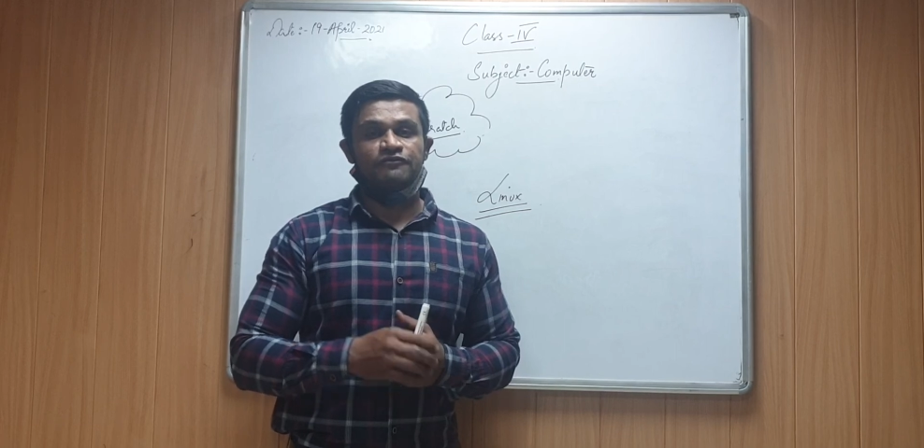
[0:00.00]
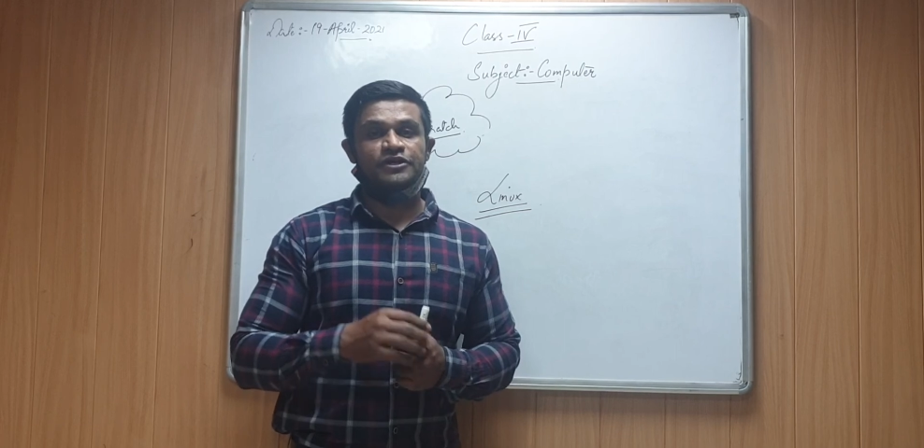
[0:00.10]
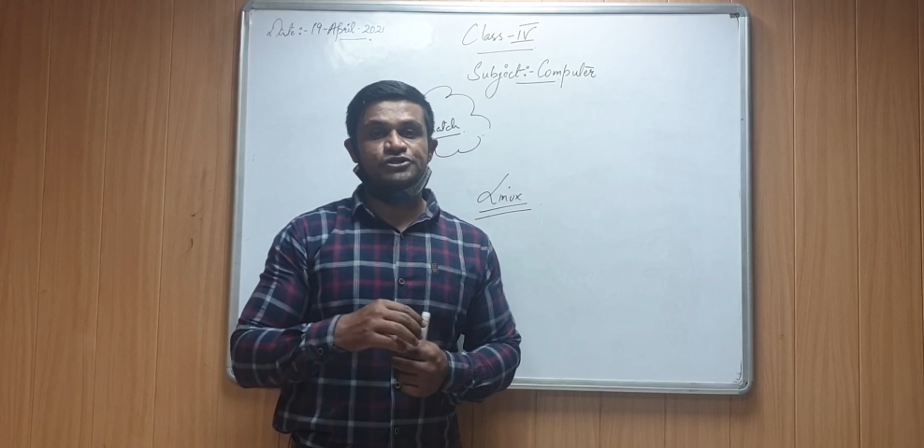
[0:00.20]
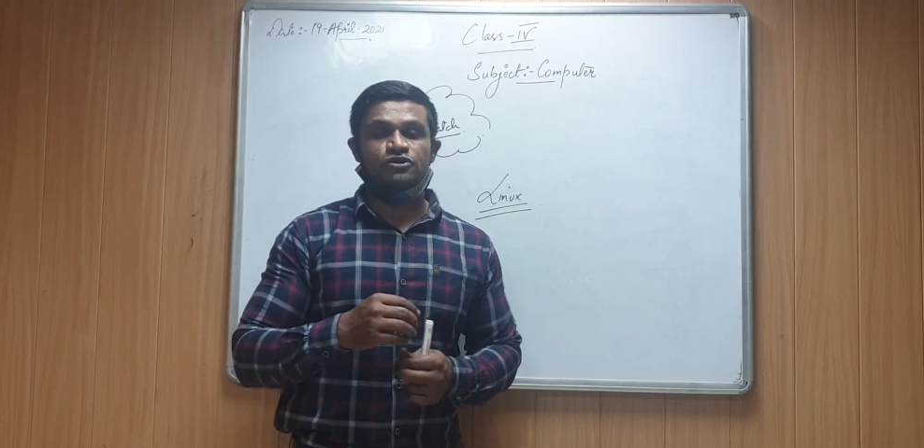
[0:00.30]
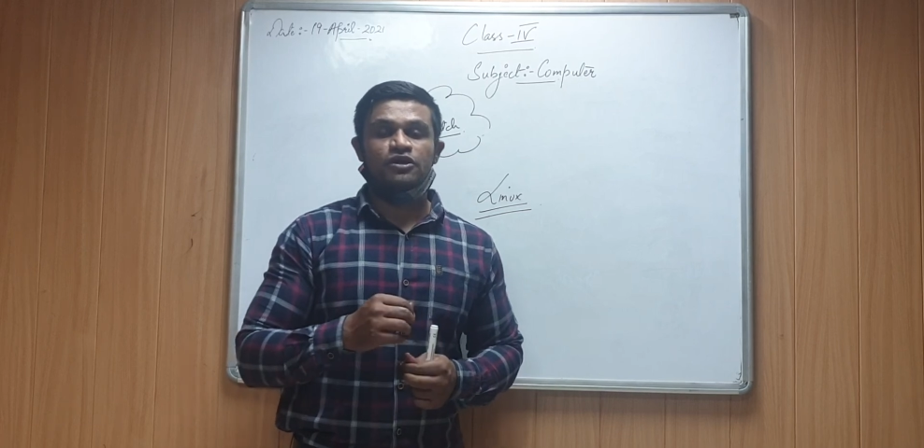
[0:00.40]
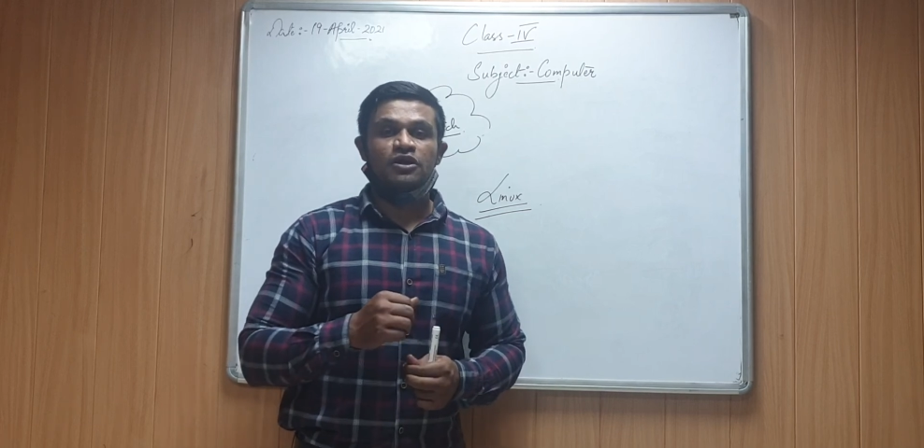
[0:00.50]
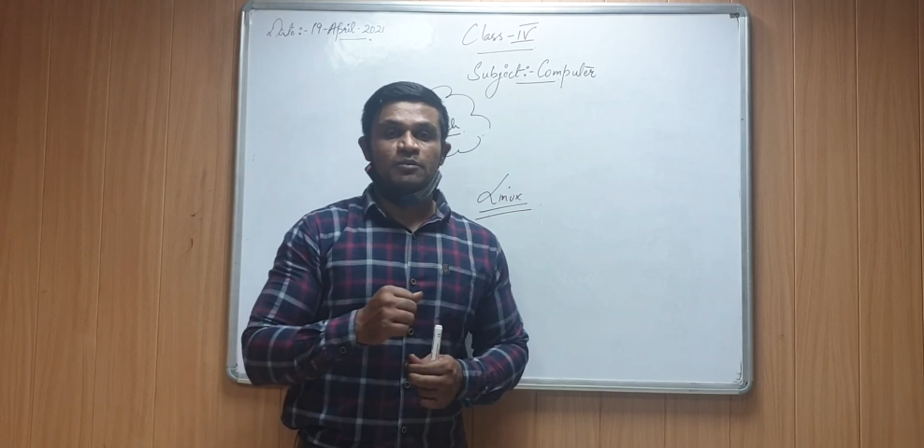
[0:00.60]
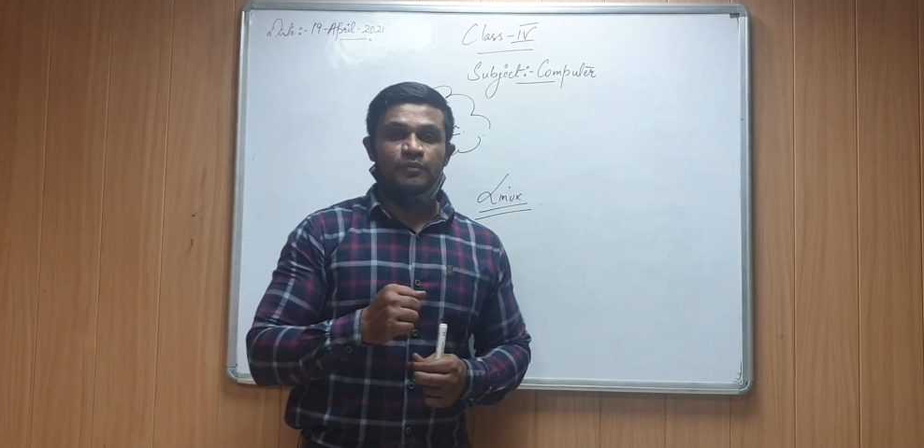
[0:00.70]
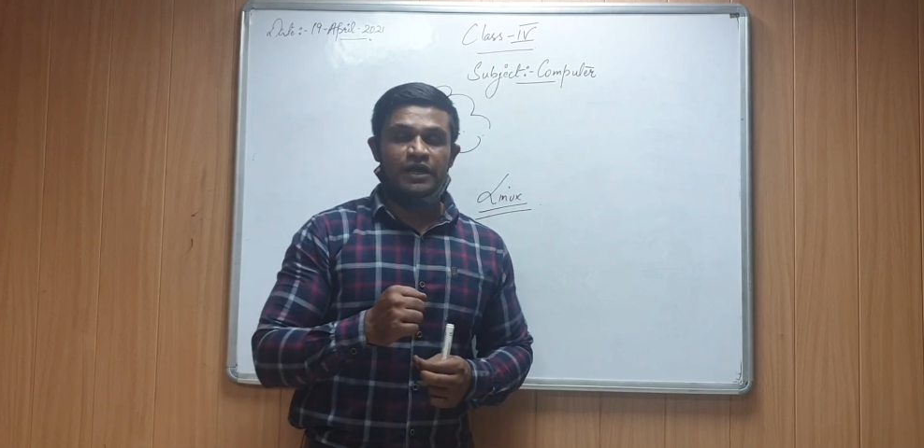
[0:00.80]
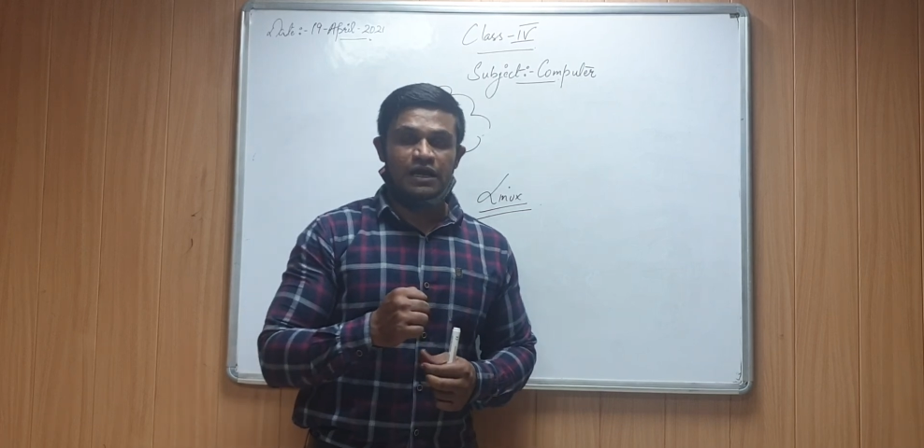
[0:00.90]
we should
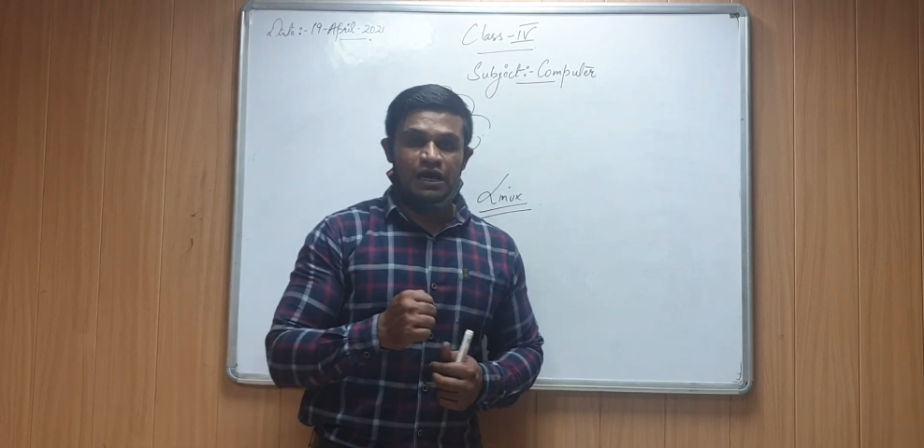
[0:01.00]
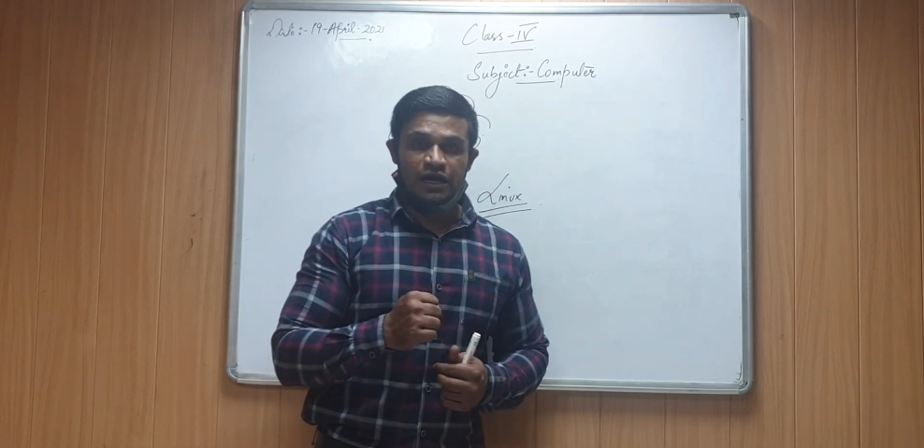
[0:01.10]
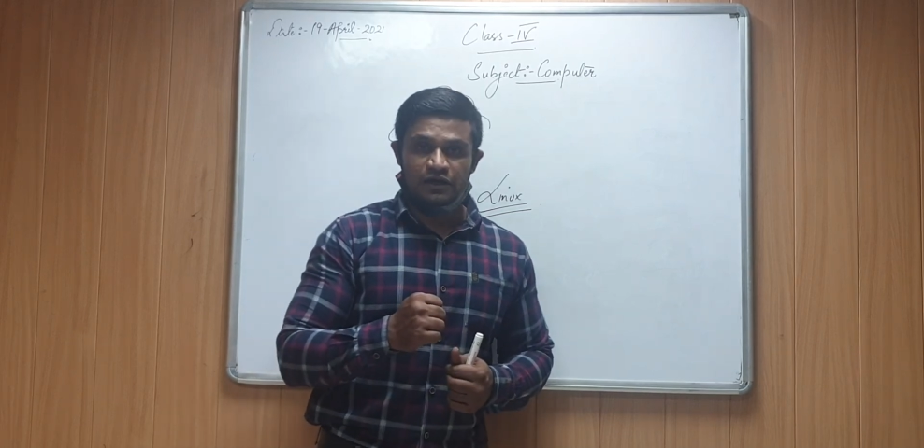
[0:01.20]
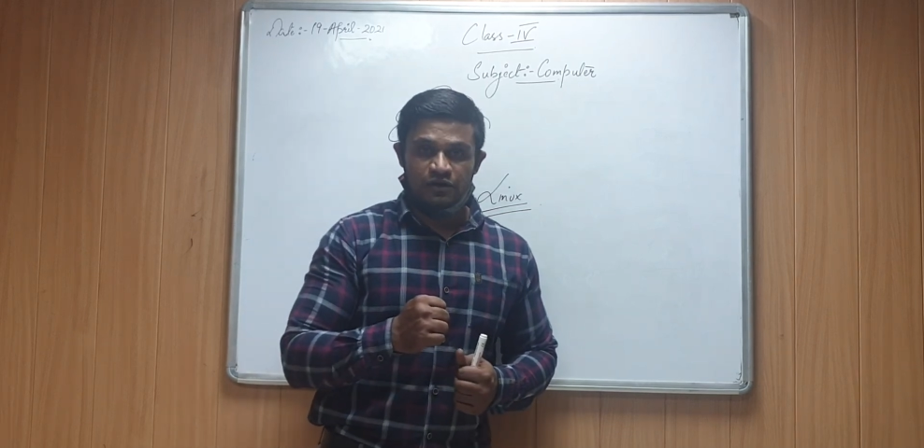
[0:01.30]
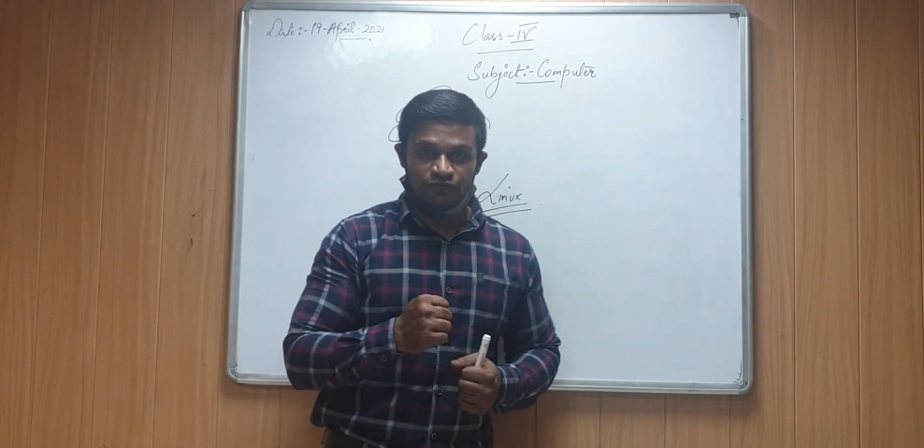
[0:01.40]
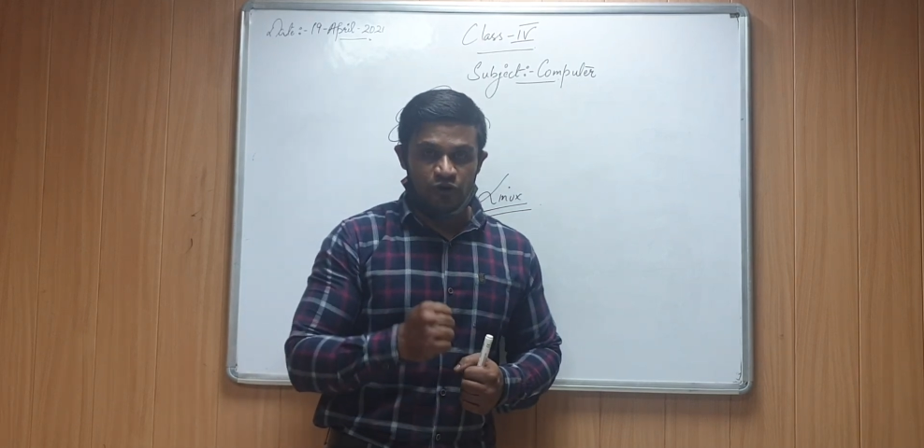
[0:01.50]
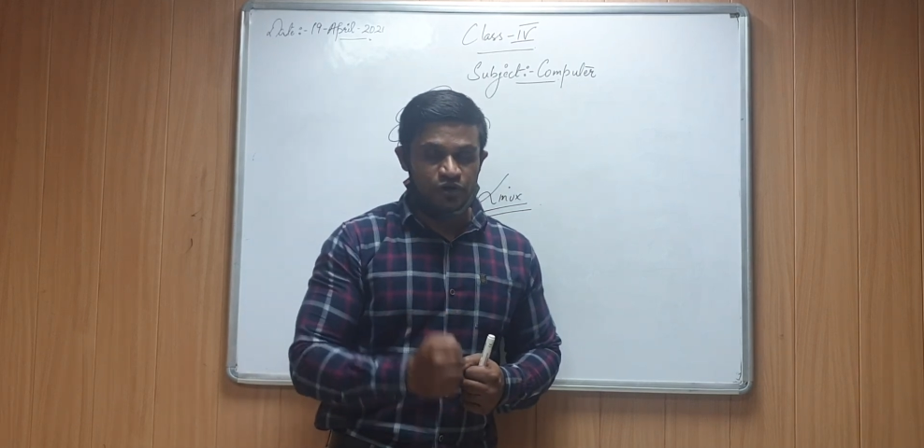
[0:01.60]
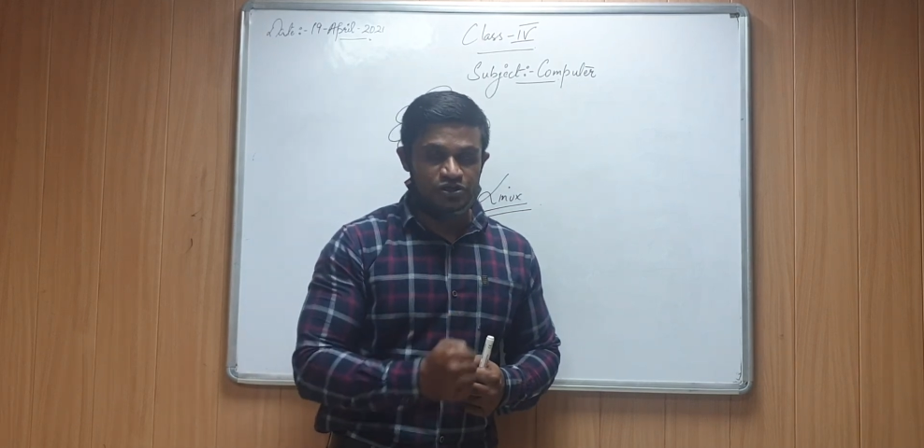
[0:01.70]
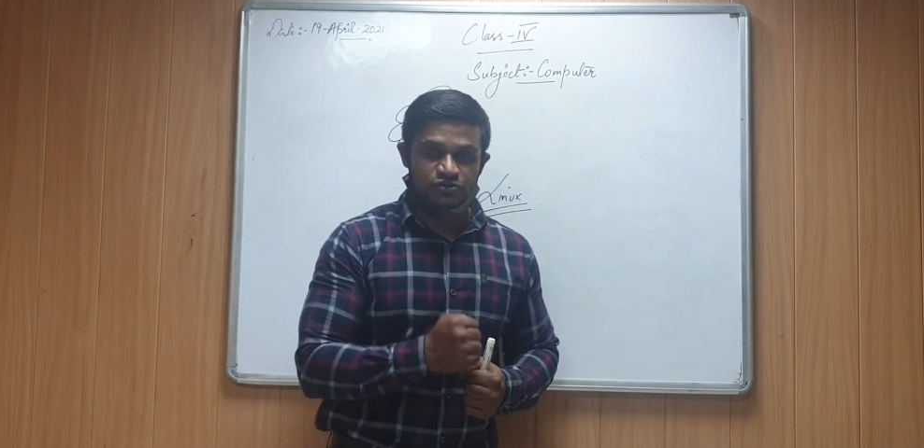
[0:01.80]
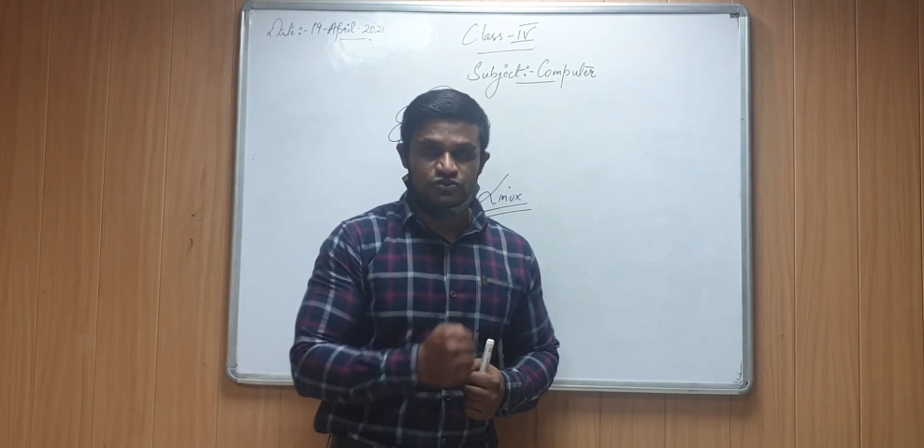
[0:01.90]
make our
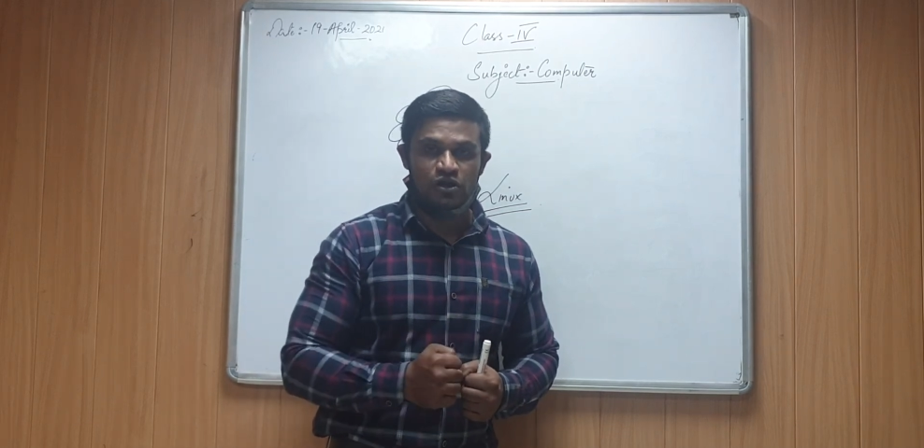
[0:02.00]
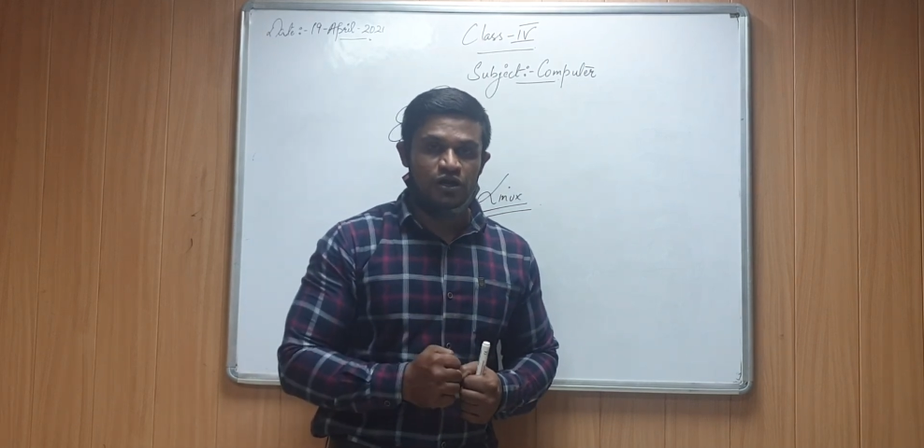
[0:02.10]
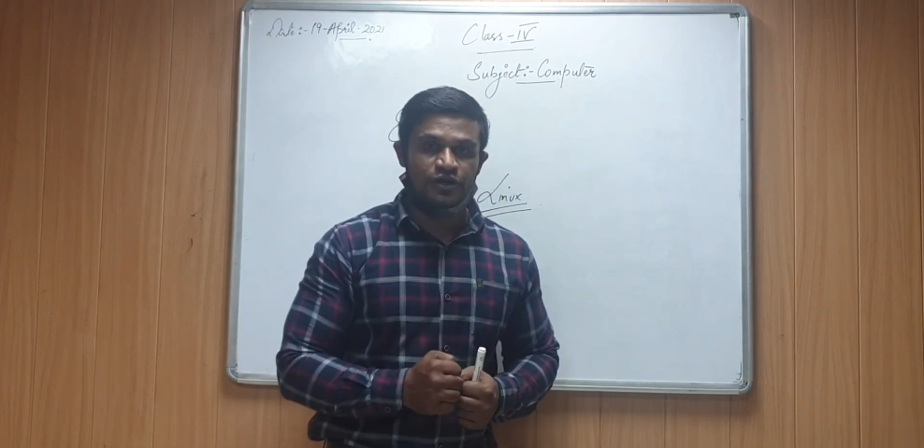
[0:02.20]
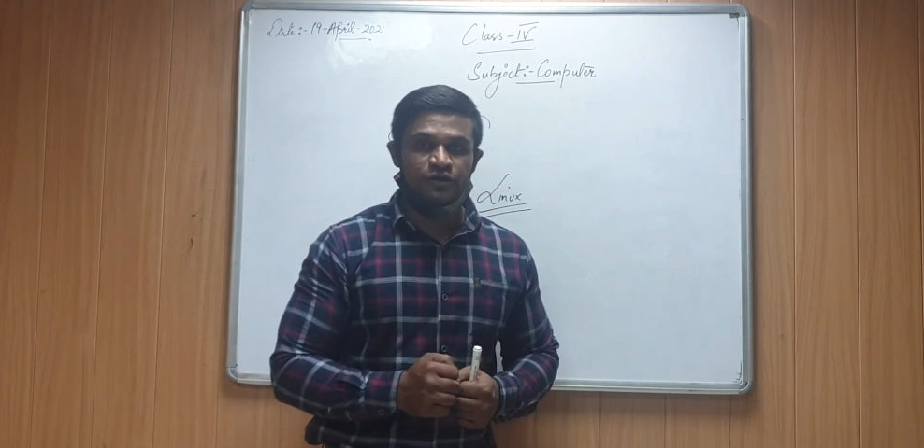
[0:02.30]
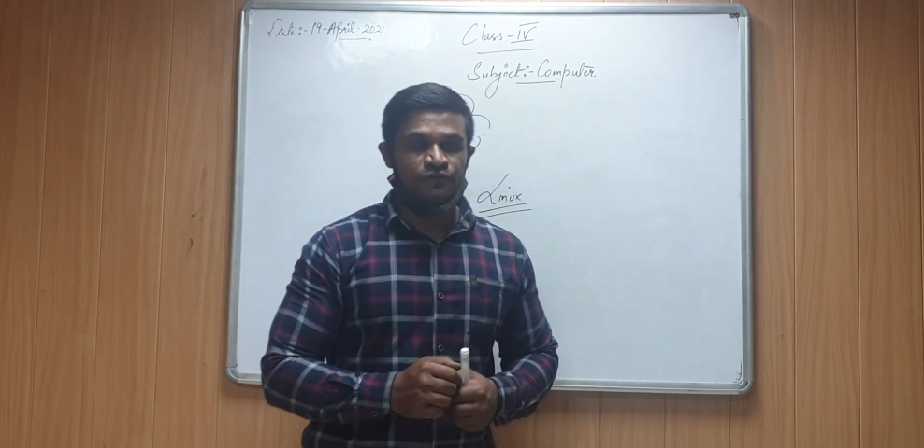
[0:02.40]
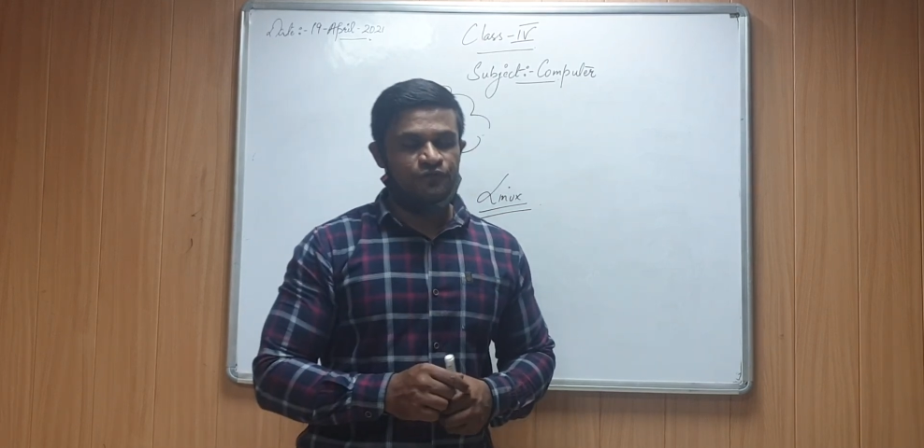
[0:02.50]
foundation solid